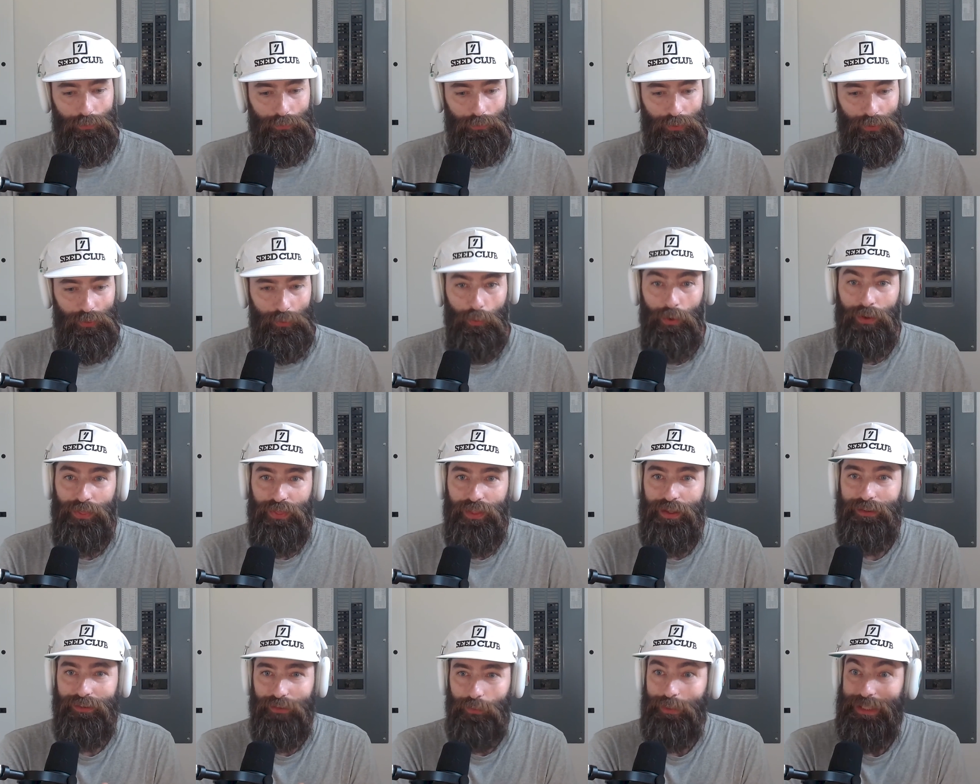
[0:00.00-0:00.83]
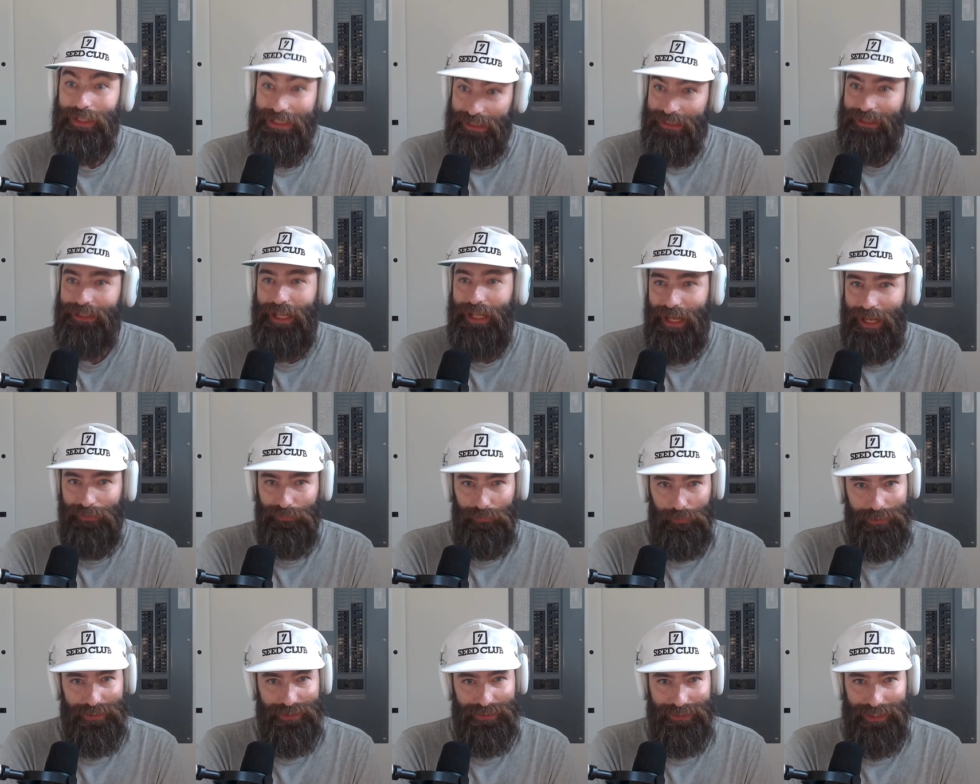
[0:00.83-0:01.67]
The one thing that we didn't have
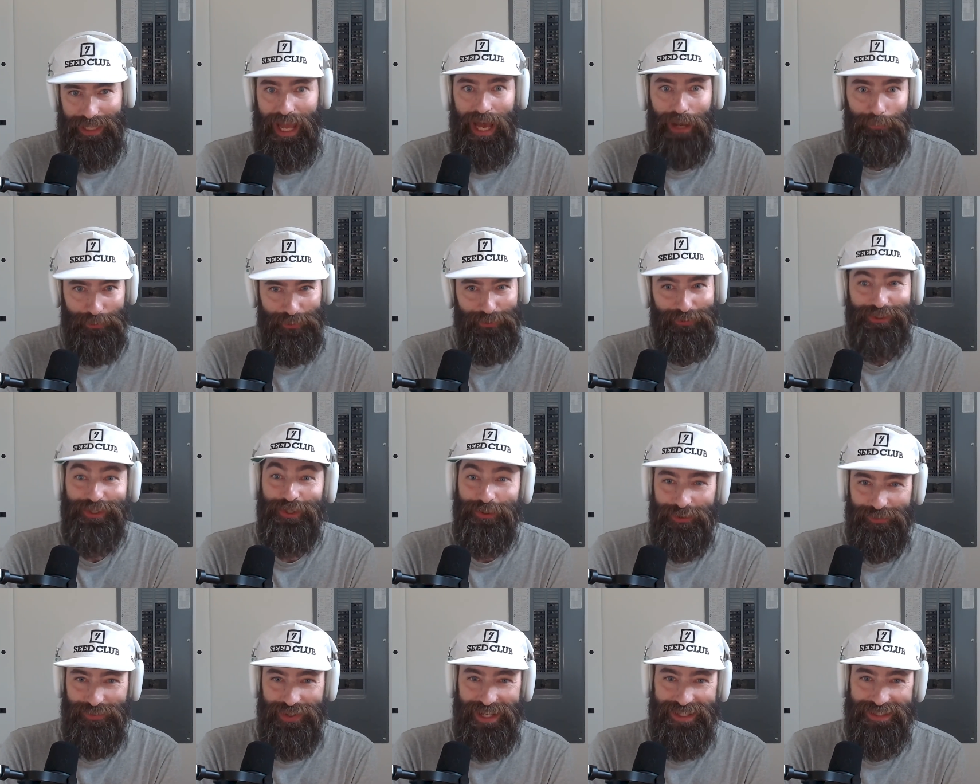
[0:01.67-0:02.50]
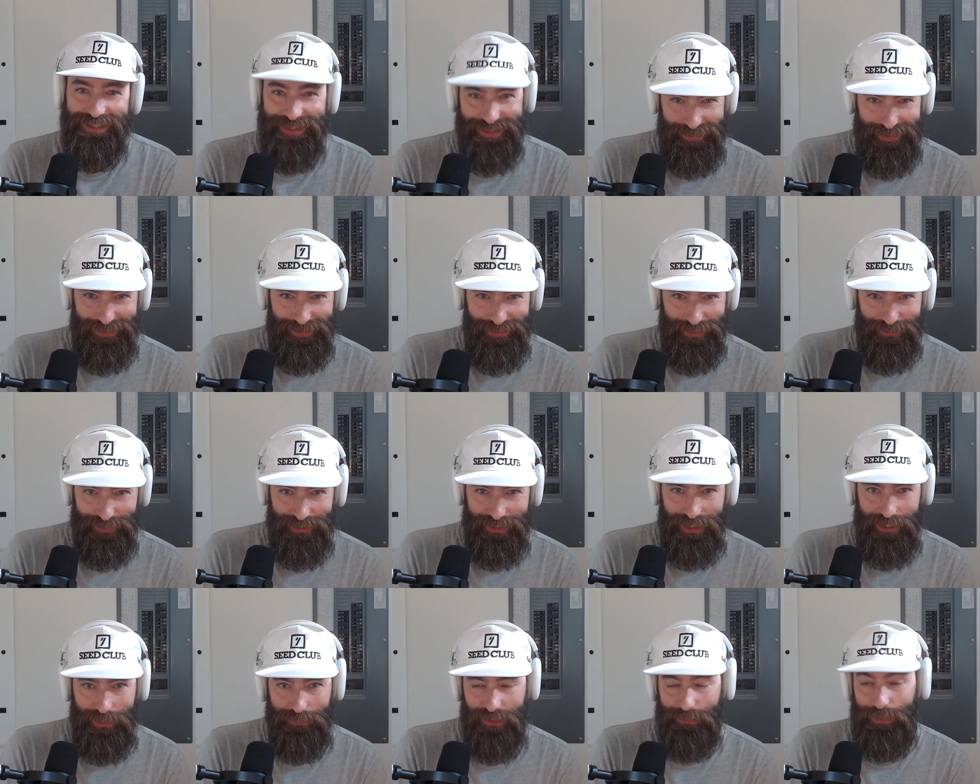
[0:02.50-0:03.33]
was capital to invest in those
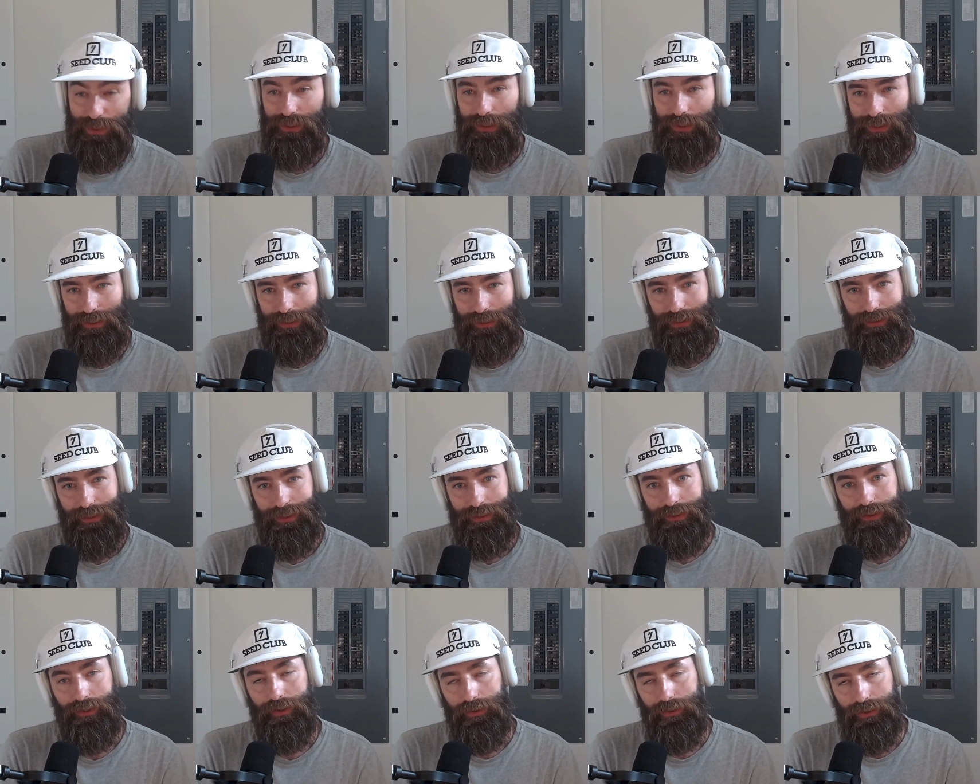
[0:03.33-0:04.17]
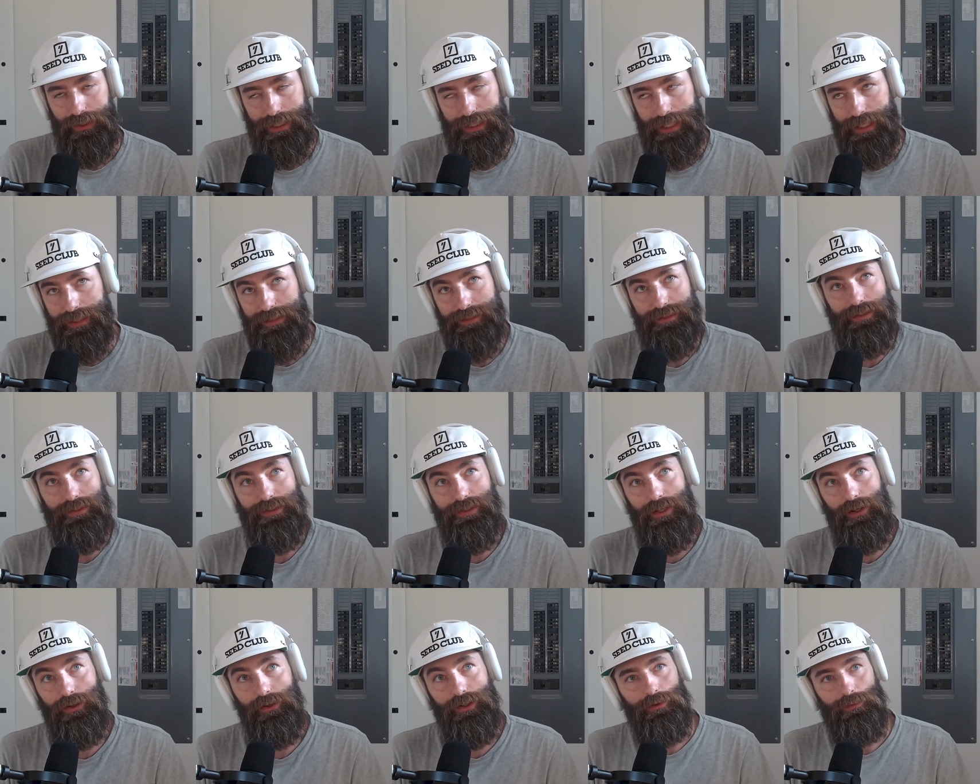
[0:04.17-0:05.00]
teams, especially in the early days. And
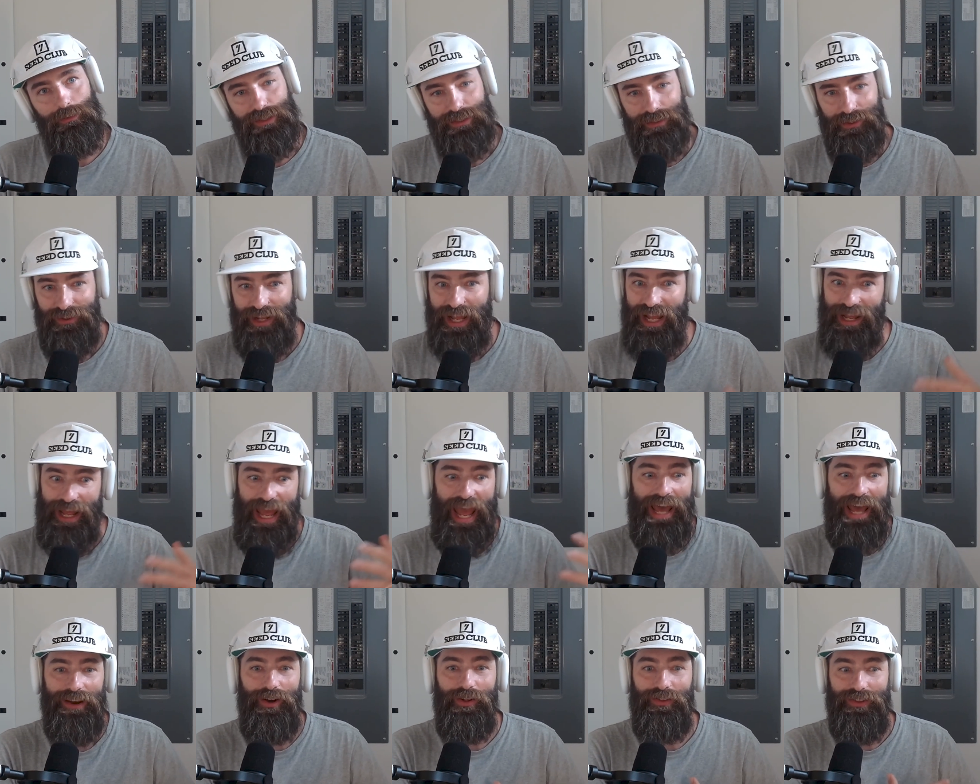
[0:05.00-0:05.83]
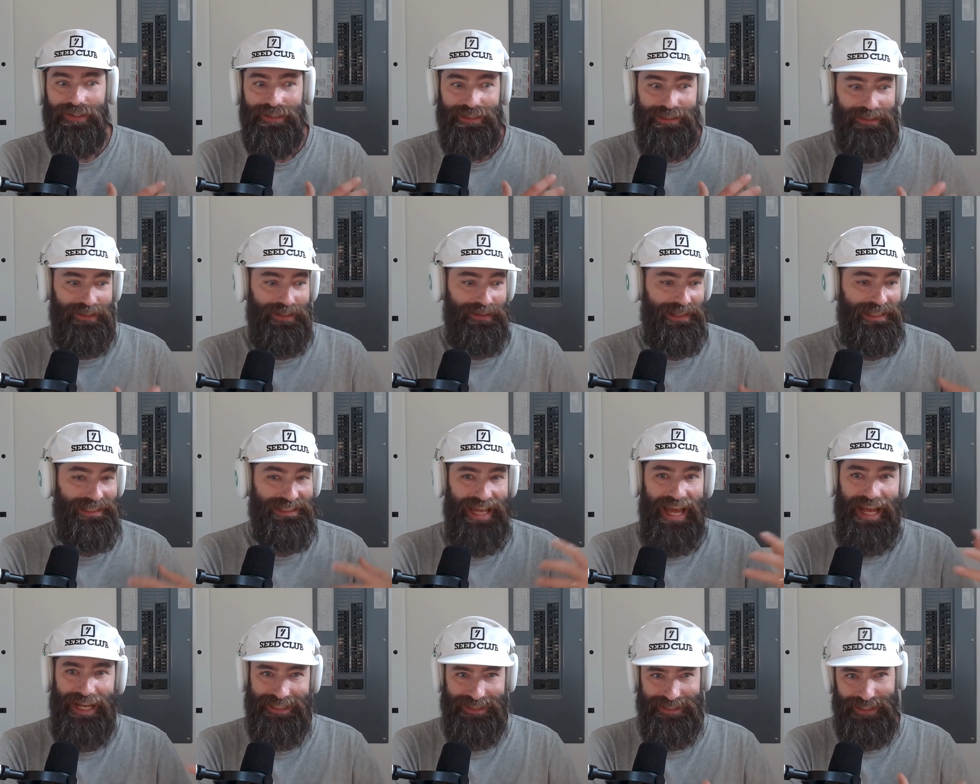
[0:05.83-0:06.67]
so we sort of had all these
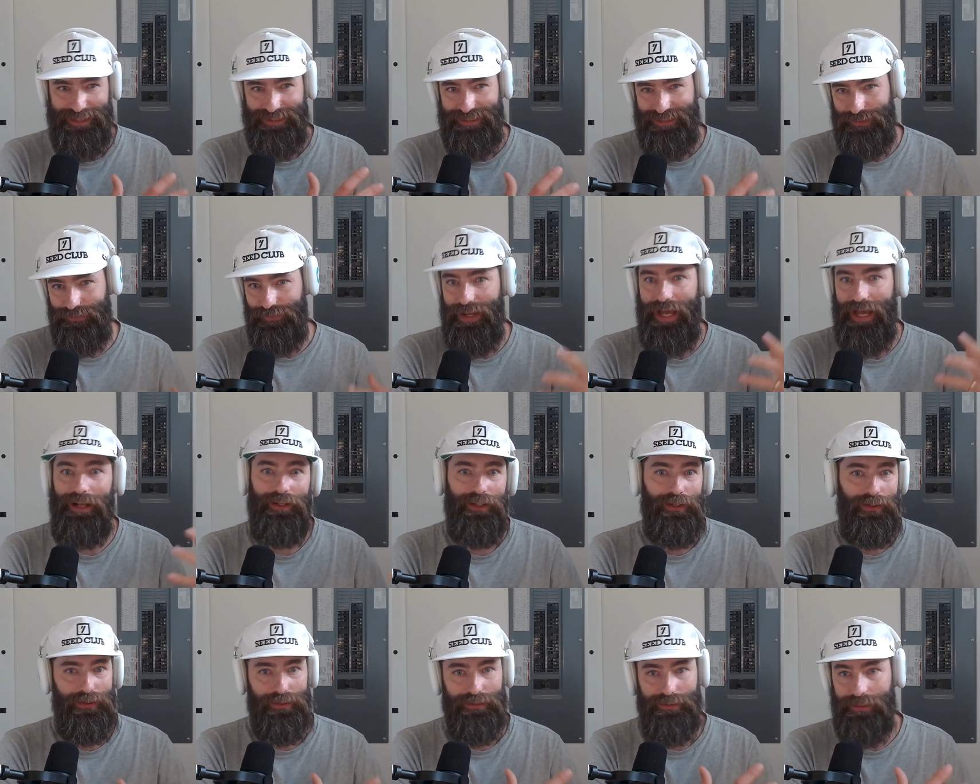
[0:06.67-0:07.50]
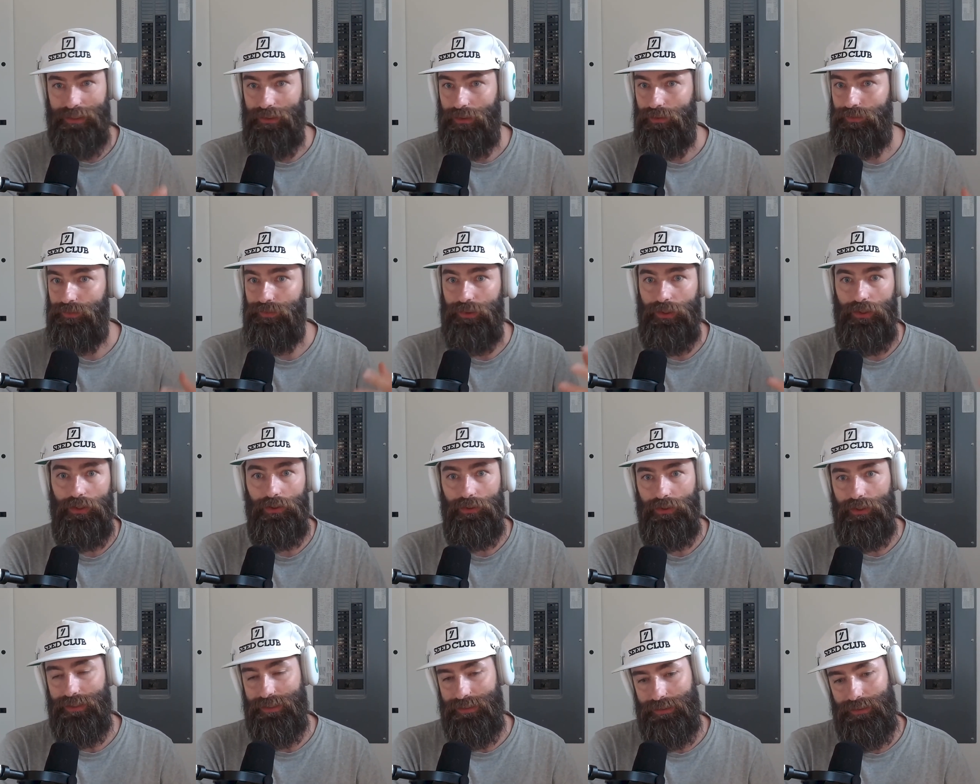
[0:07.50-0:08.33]
assets, this value, this deal flow,
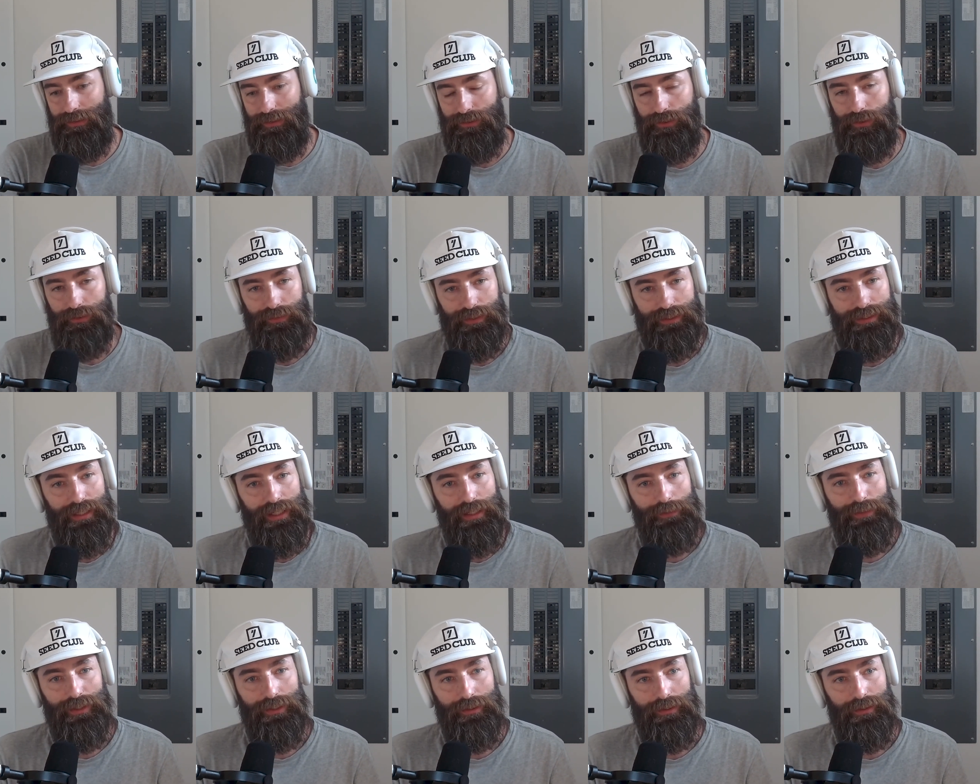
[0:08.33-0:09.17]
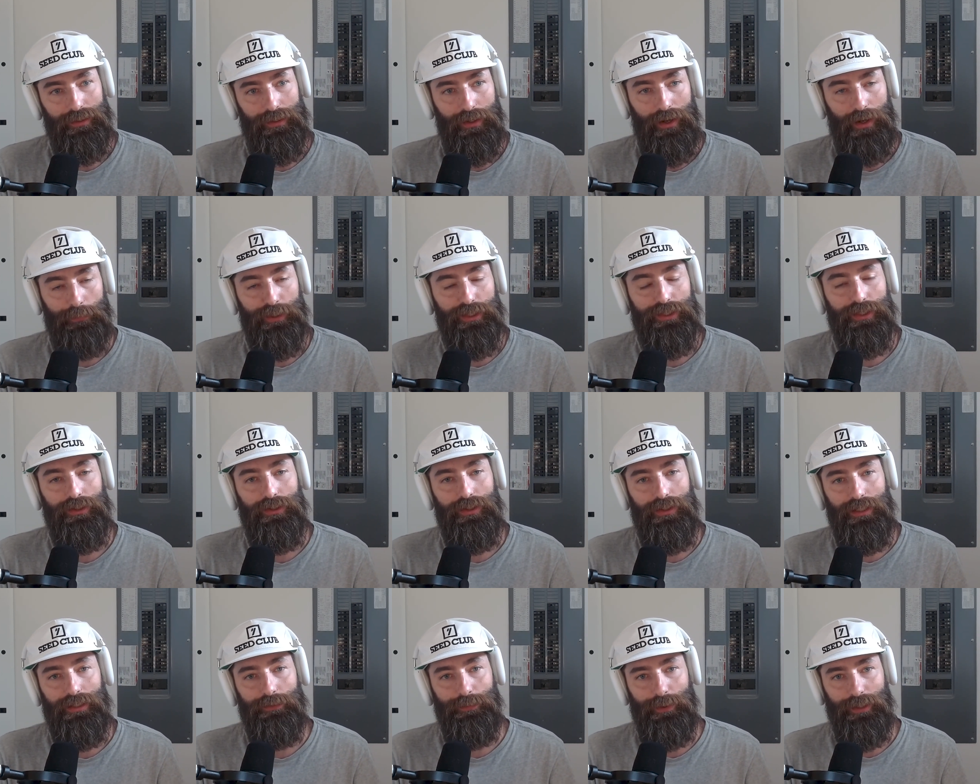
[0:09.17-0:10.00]
this sort of excitement and
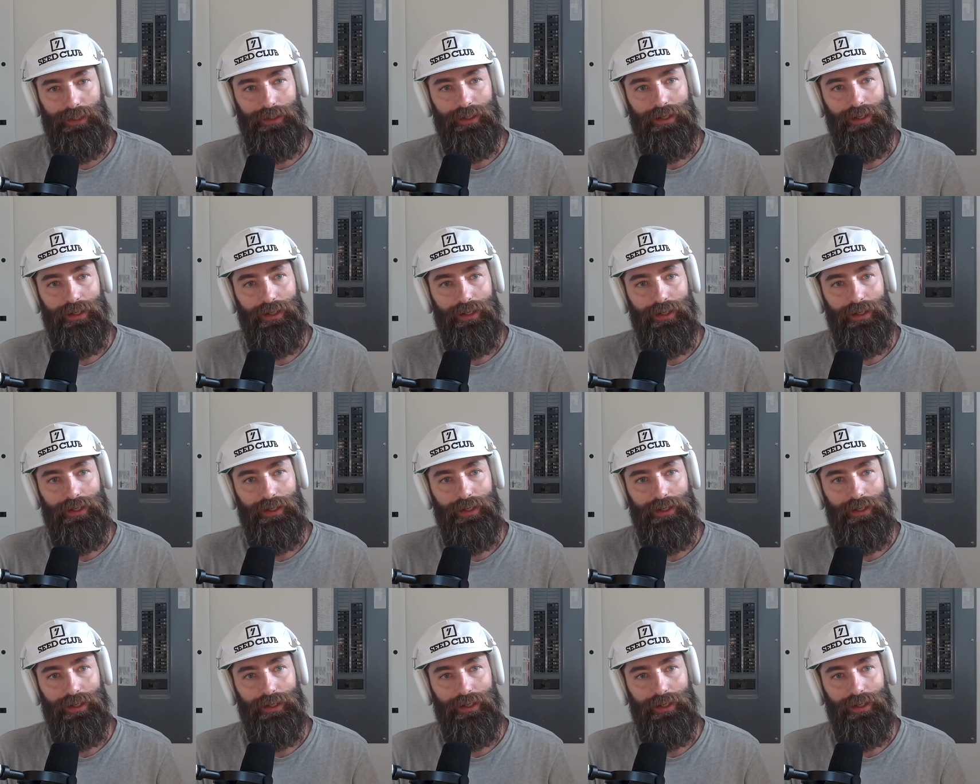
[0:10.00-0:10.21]
opportunity, but